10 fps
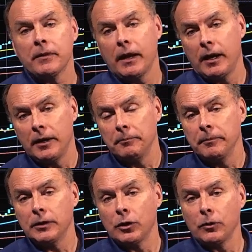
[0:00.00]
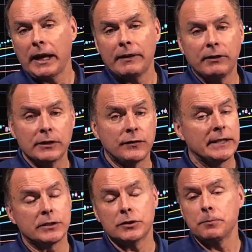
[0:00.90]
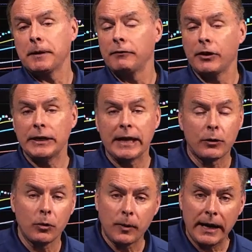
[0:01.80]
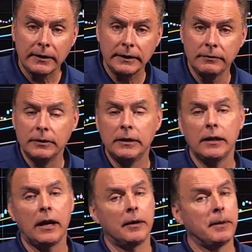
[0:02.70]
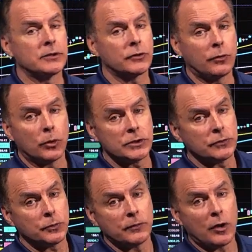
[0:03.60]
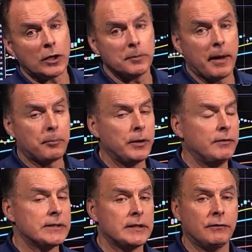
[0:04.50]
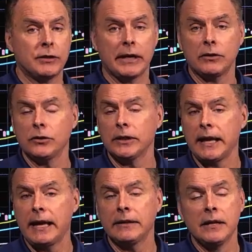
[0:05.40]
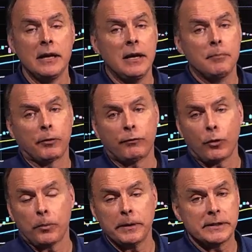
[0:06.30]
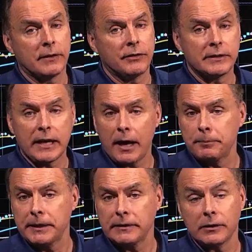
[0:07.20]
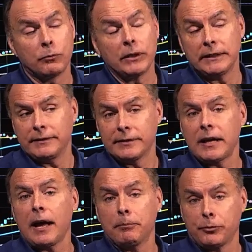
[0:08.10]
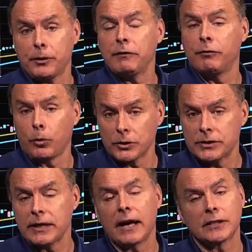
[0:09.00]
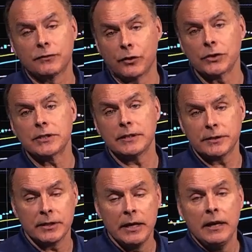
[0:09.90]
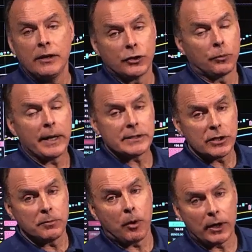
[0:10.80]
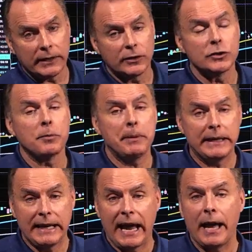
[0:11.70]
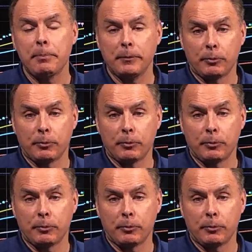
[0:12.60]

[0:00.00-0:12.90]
kind of in this phase. This has been a very narrow rally, as we've talked about previously. If you take a look at performance of the top 10, really the top 3-4 stocks versus the rest of the market, there's a big gap in